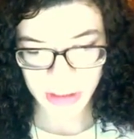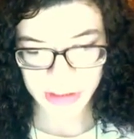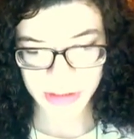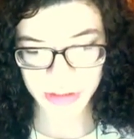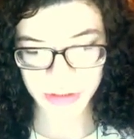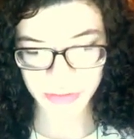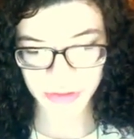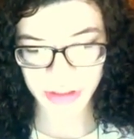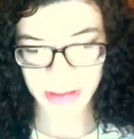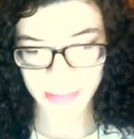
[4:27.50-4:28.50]
Do you
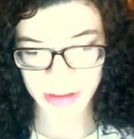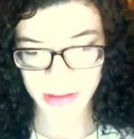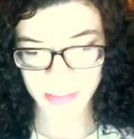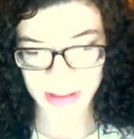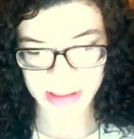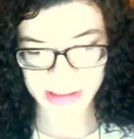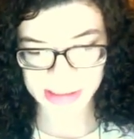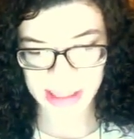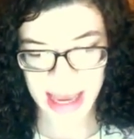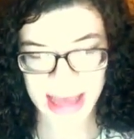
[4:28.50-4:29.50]
feel that being
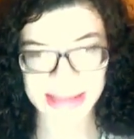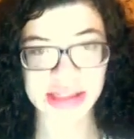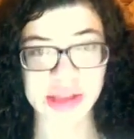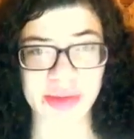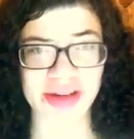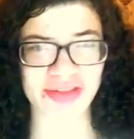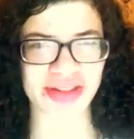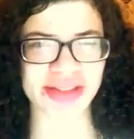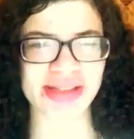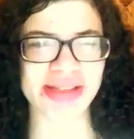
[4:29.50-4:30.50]
mixed has its
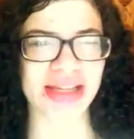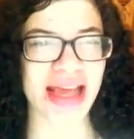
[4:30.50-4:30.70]
benefits?